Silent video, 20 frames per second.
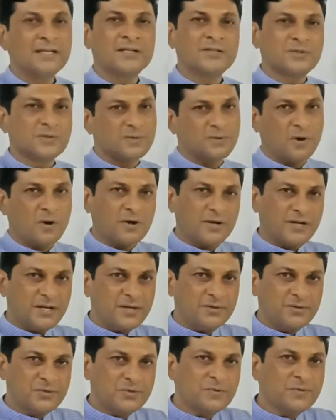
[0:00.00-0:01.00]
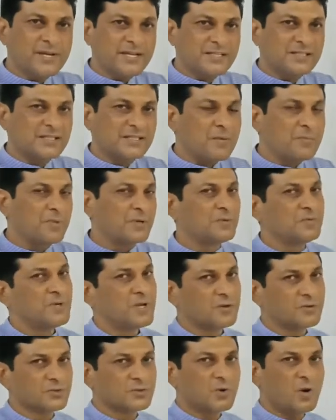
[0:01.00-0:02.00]
So already 2 example we
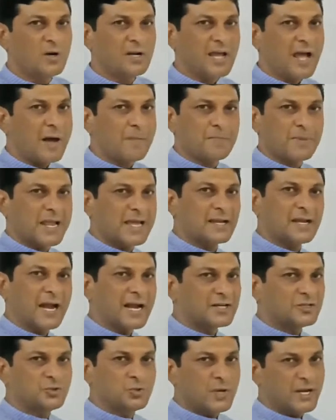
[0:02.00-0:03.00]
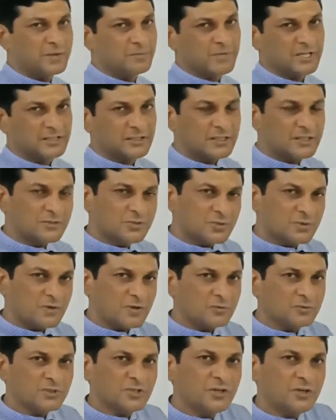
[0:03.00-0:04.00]
have solved applying adjoint method. So
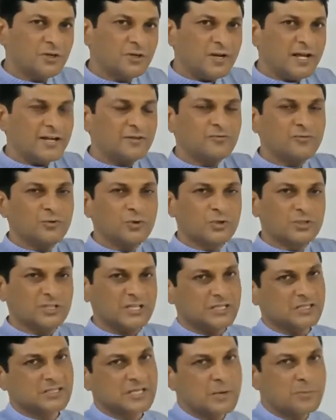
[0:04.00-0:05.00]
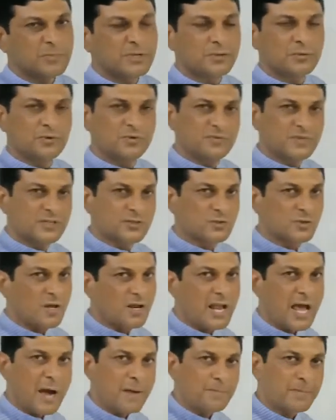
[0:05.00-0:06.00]
now 3rd and 4th example we will
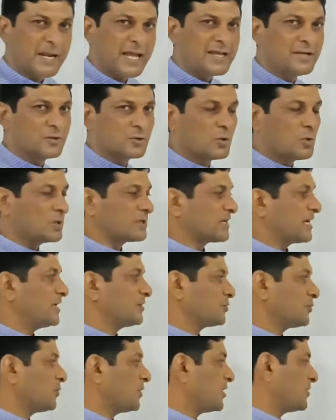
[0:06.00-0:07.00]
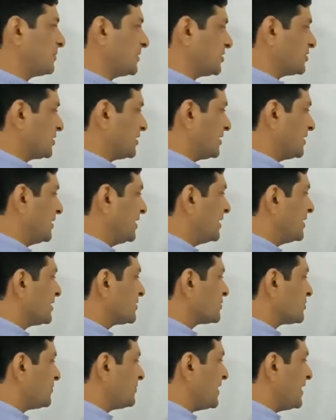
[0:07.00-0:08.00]
solve applying row transformation.
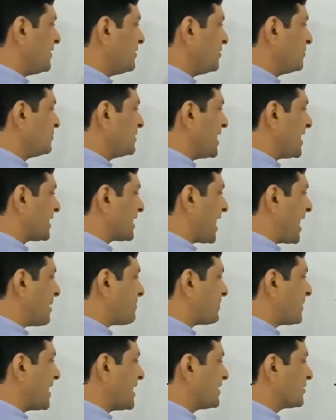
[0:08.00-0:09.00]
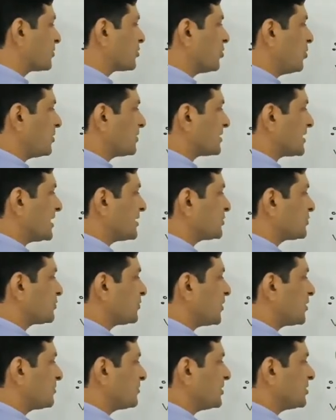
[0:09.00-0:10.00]
So whenever we are applying row
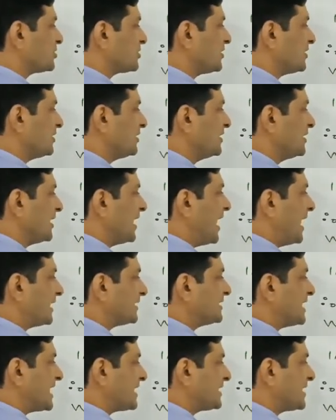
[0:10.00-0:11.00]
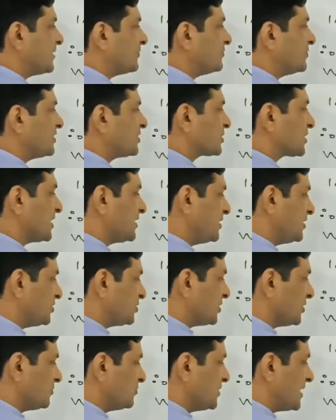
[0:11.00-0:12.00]
transformation, at that time which
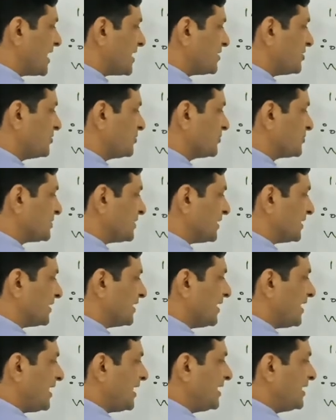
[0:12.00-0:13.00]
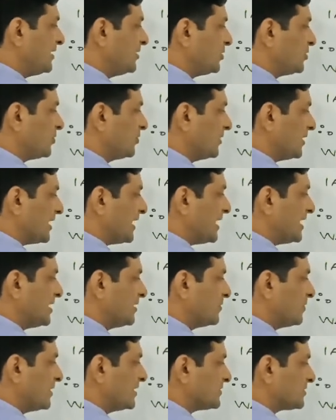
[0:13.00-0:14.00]
condition we are using? A into A
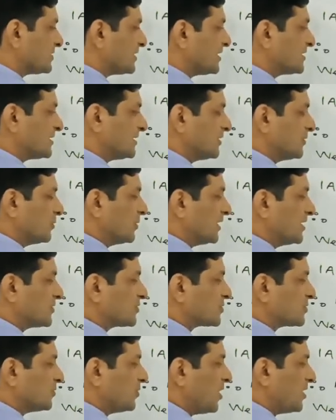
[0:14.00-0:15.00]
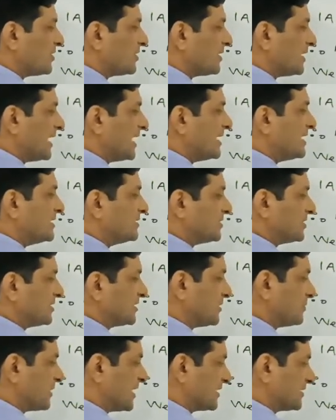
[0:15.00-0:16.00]
inverse is equals to what?
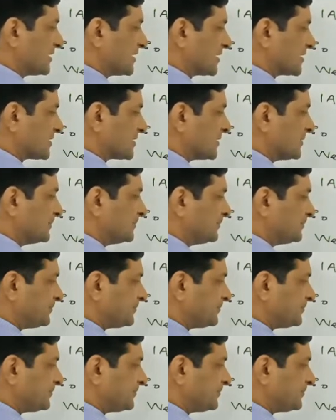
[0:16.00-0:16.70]
Identity matrix.